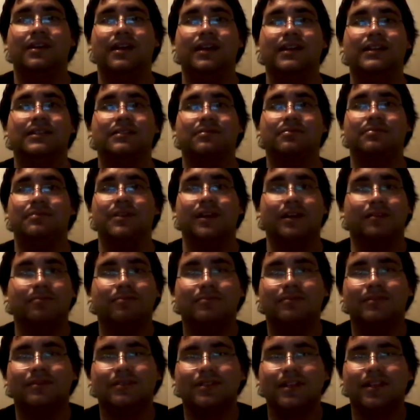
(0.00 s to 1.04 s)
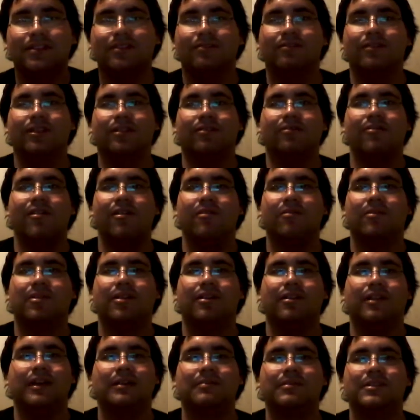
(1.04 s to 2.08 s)
I guess yeah, nothing really wrong
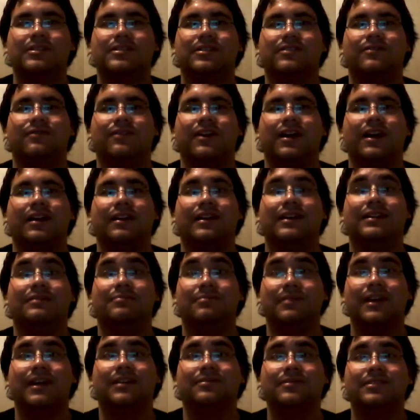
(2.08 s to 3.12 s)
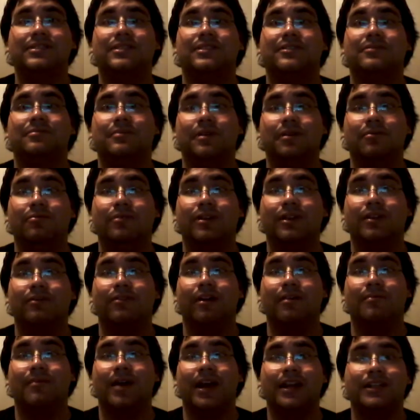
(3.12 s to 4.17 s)
with it. Like it's just fine, and yeah, still a really
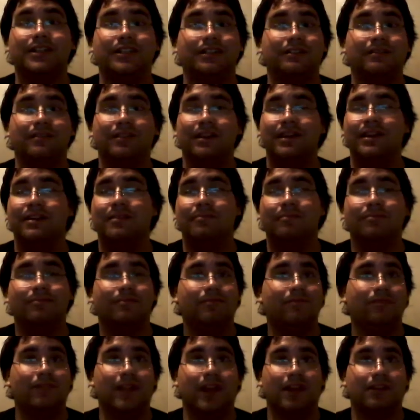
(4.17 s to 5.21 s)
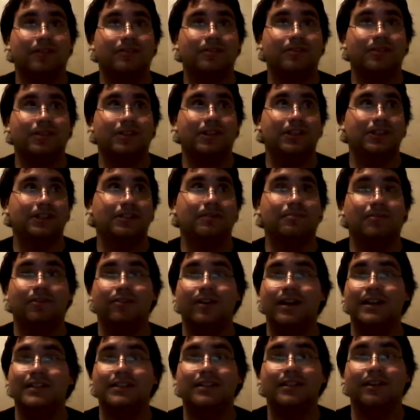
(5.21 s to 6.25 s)
great match, and yes, just some
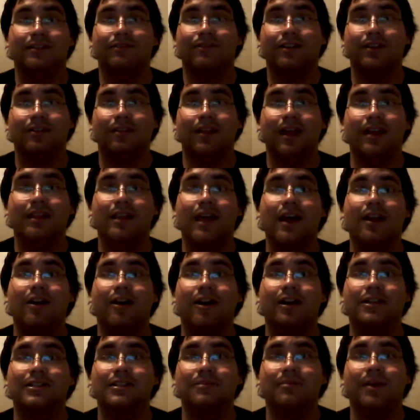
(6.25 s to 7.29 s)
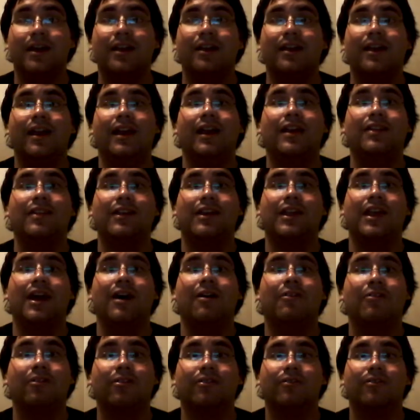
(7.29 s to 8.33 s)
great stuff here, like that awesome ending and the
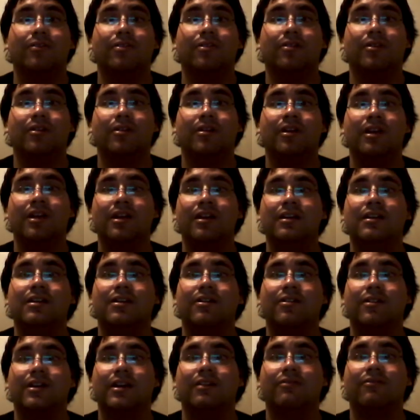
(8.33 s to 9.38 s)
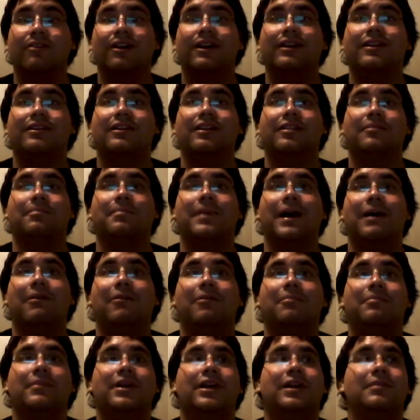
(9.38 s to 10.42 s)
counter from the Hurricane Run into the
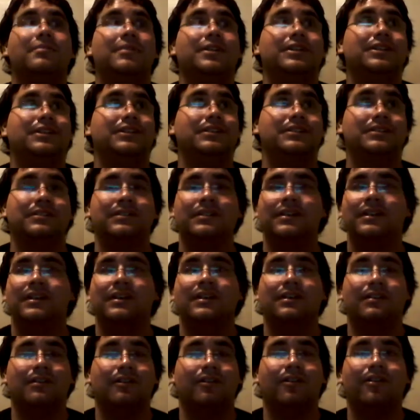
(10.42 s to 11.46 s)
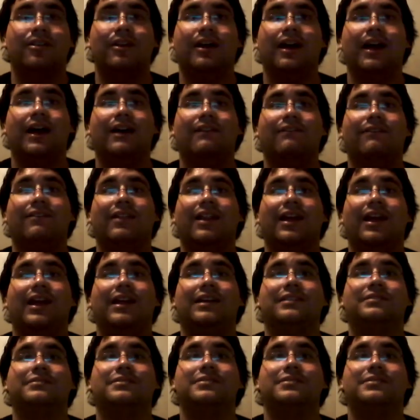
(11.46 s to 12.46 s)
power bomb, and just all the high flying